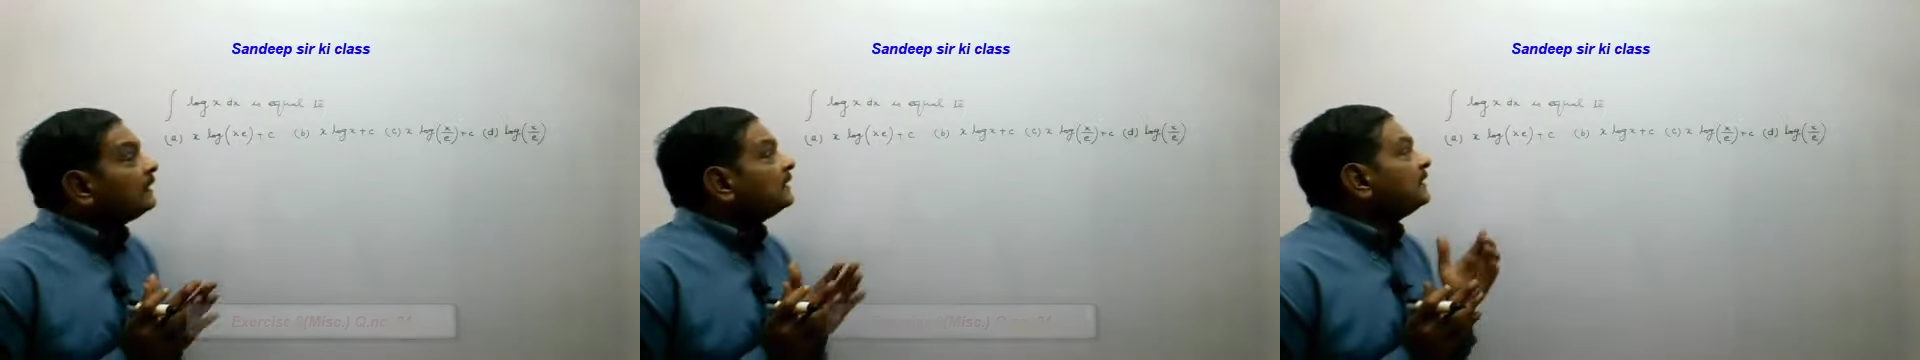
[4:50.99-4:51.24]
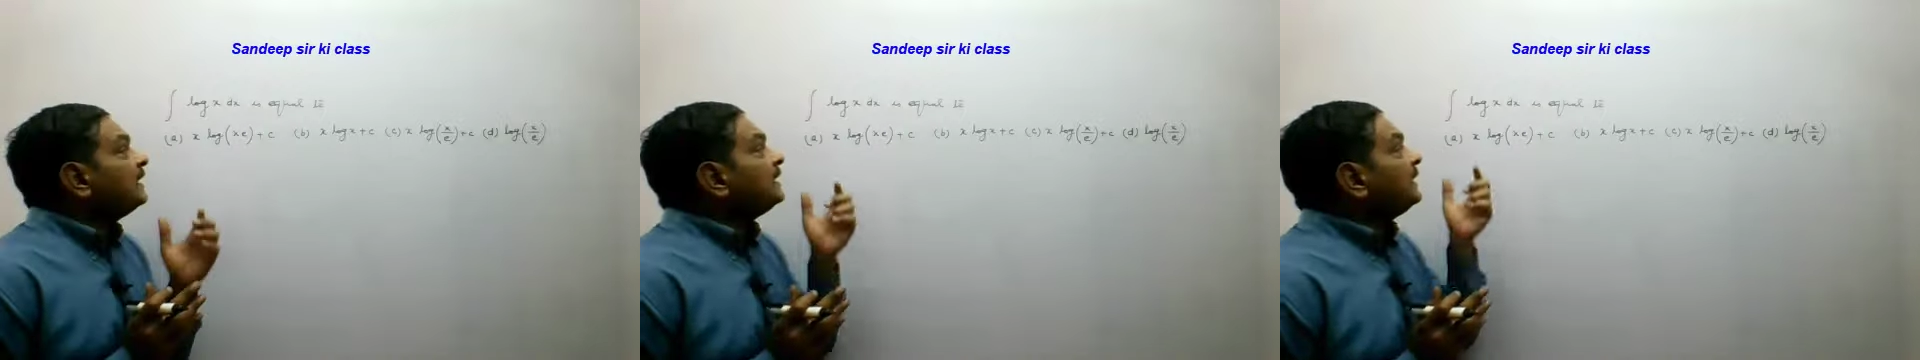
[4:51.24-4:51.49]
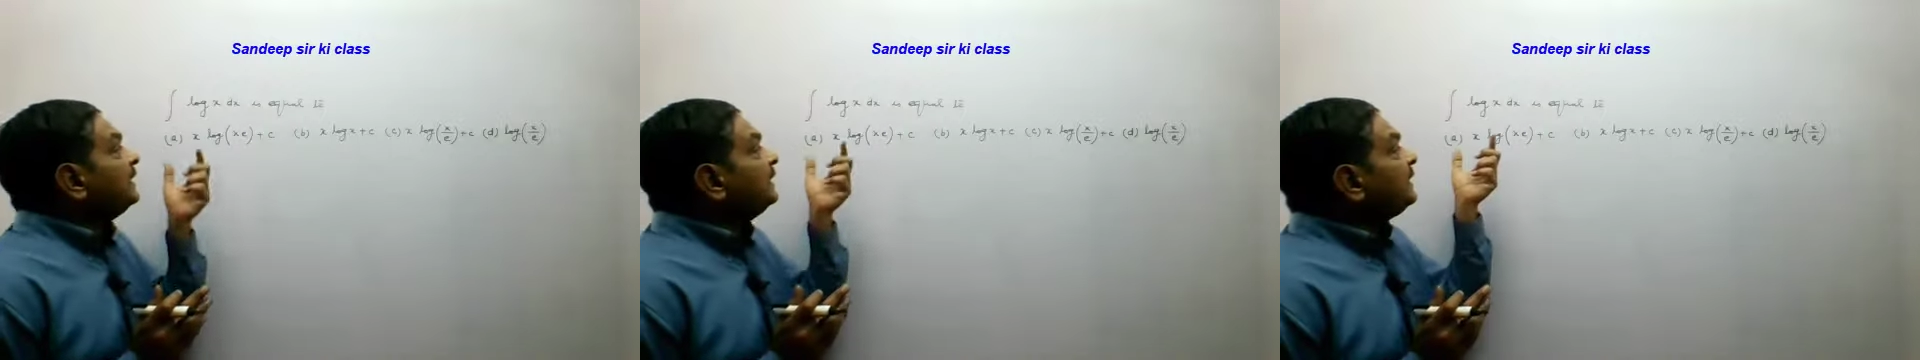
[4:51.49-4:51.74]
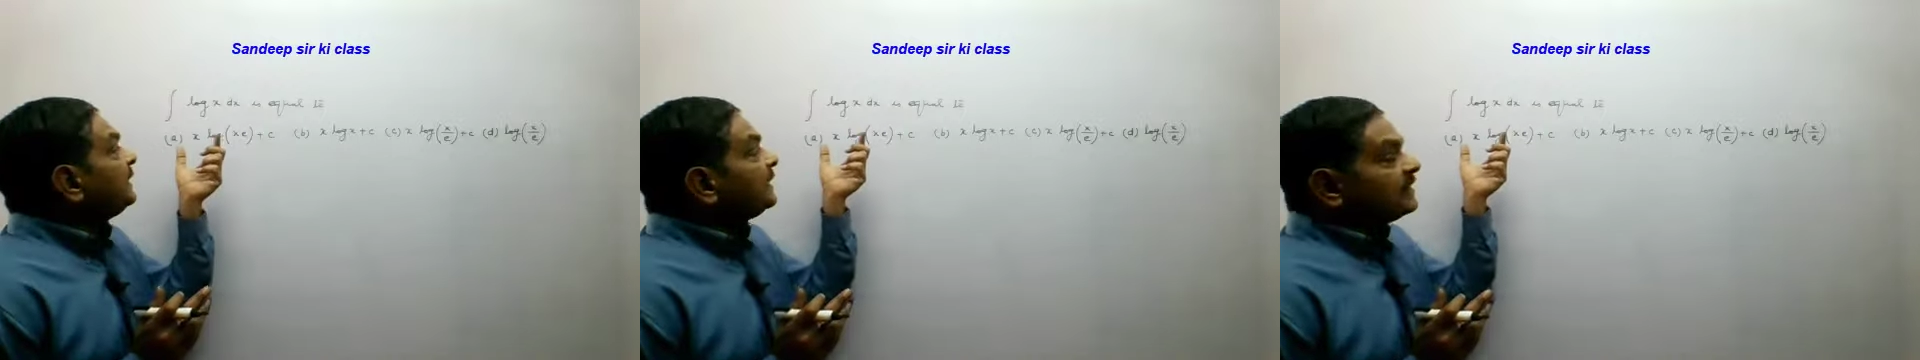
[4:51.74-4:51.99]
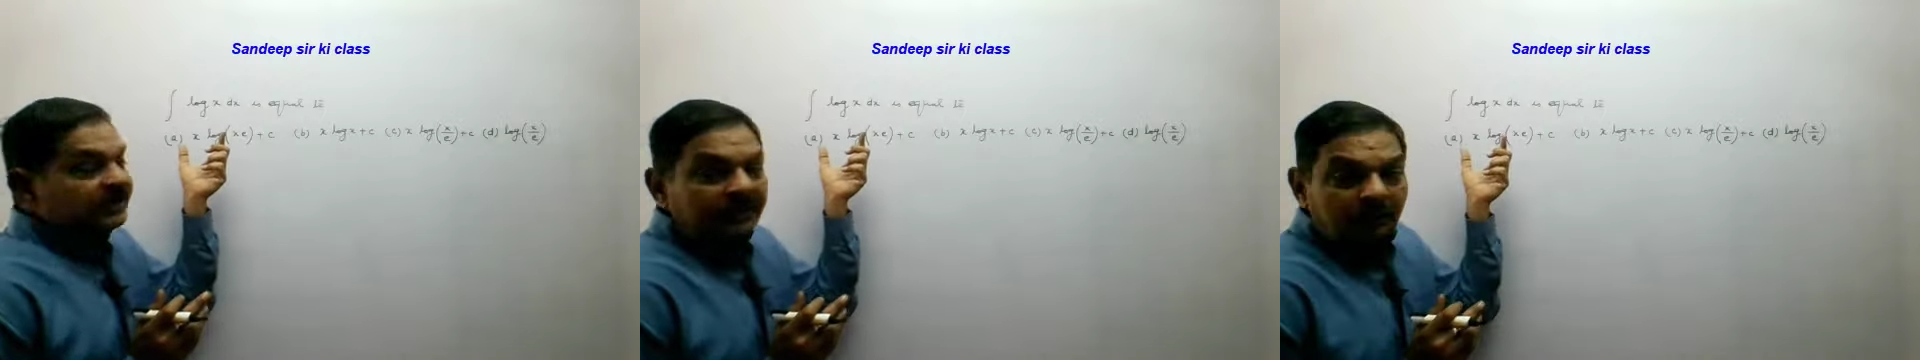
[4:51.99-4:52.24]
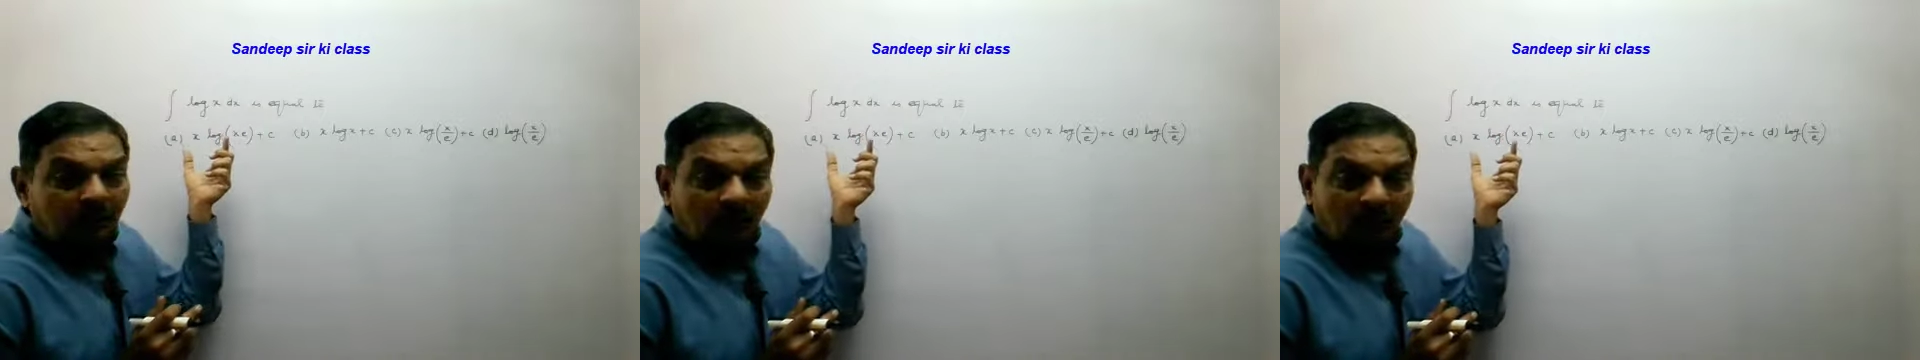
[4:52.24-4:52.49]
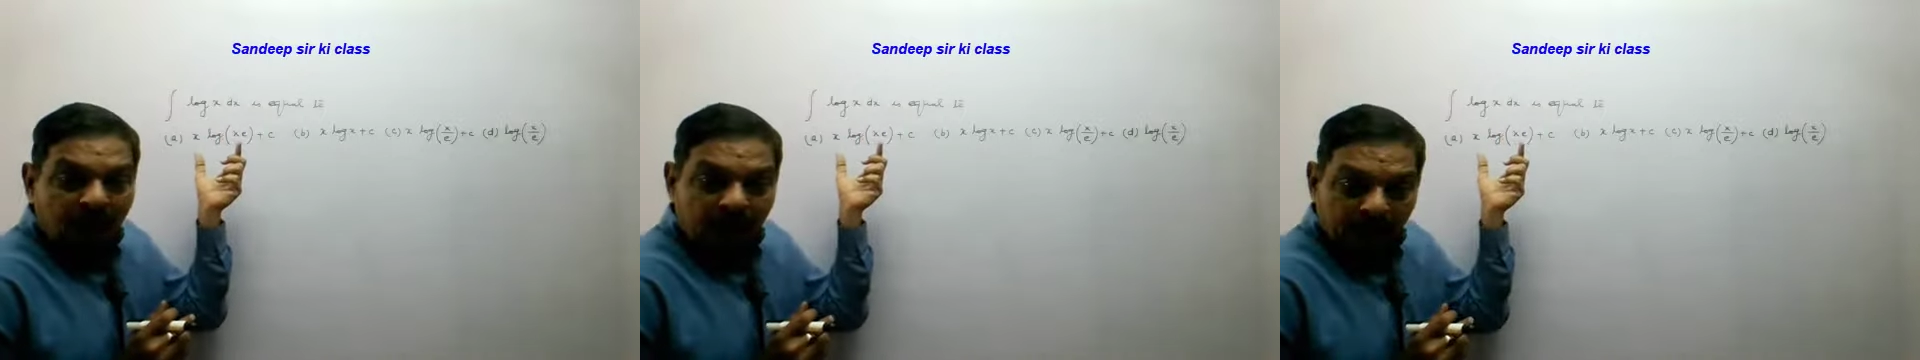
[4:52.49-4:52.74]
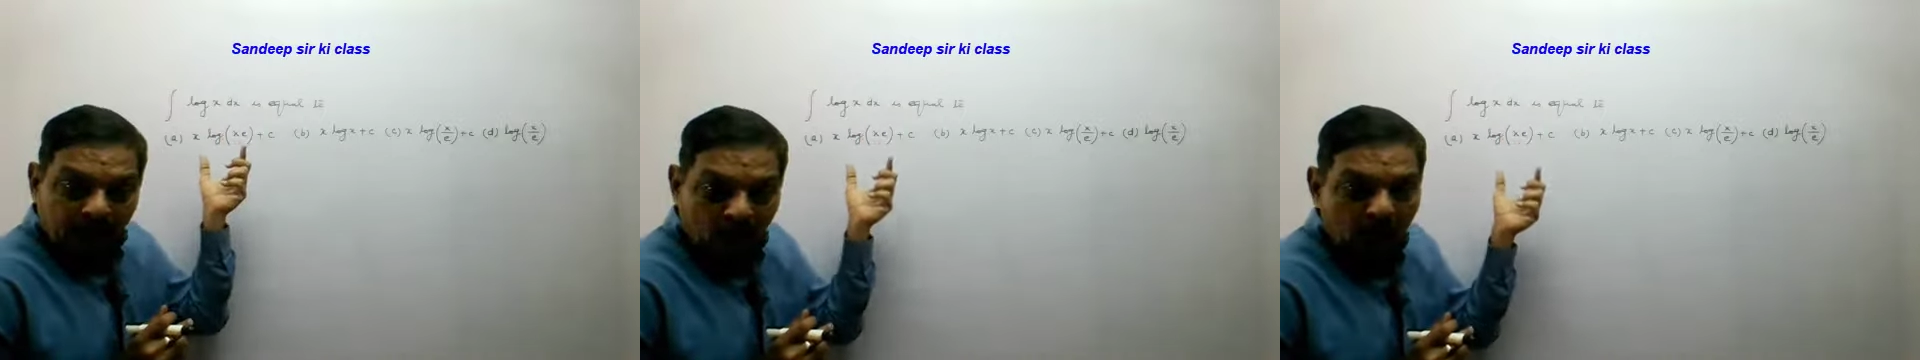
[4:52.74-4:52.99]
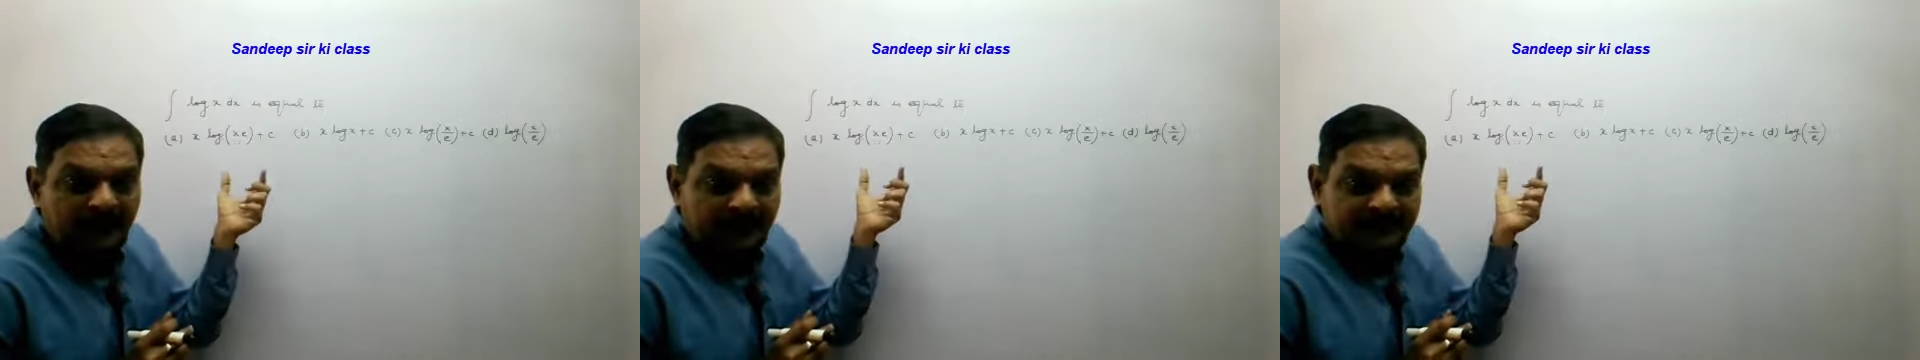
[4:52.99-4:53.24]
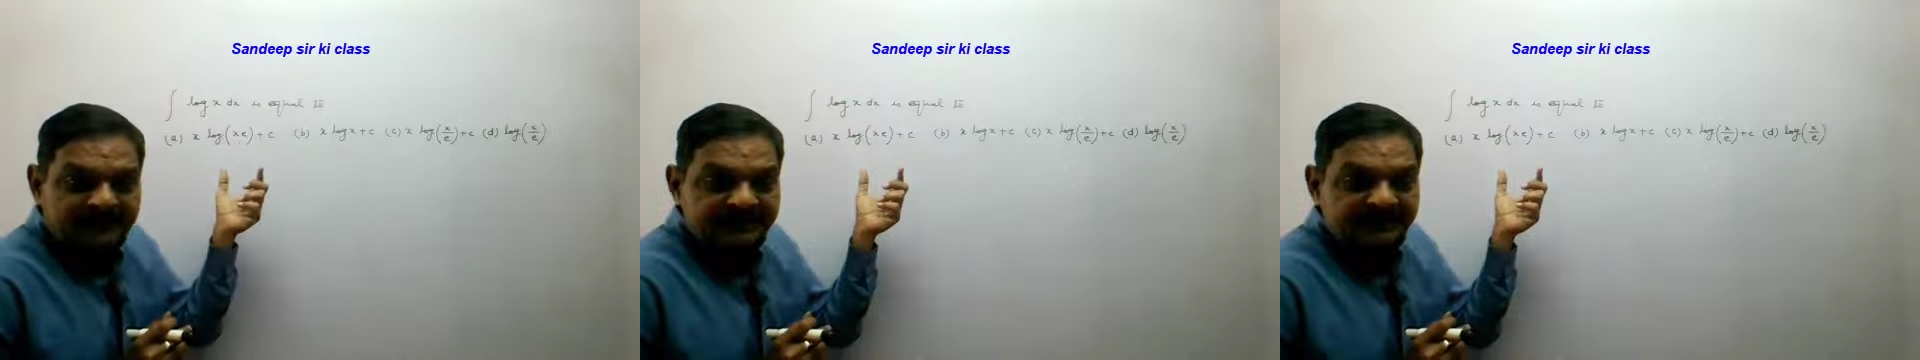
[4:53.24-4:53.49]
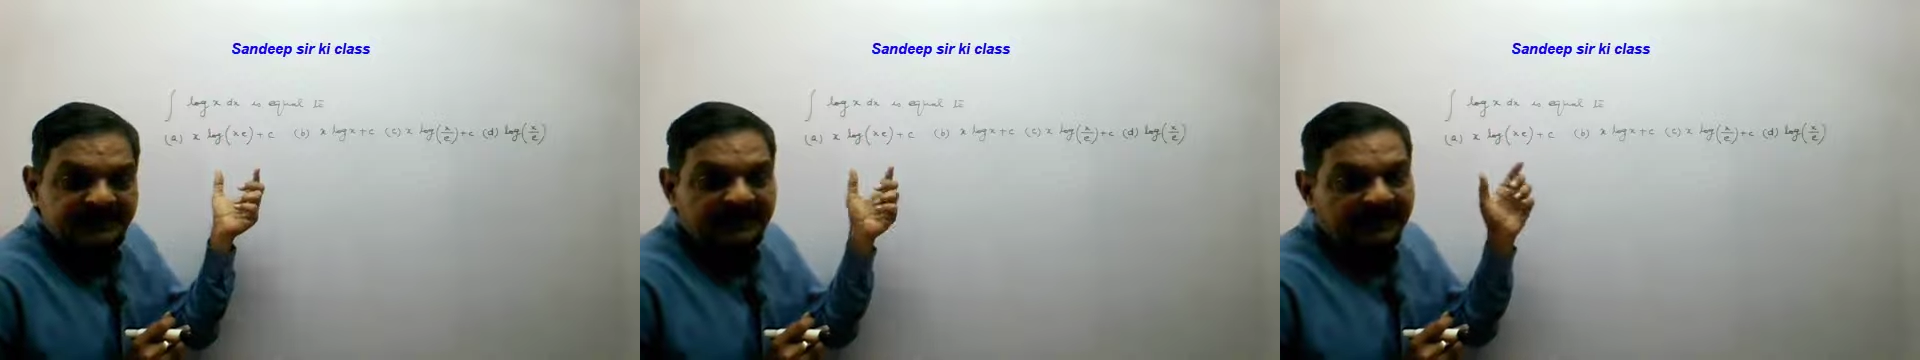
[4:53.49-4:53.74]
that integration of log x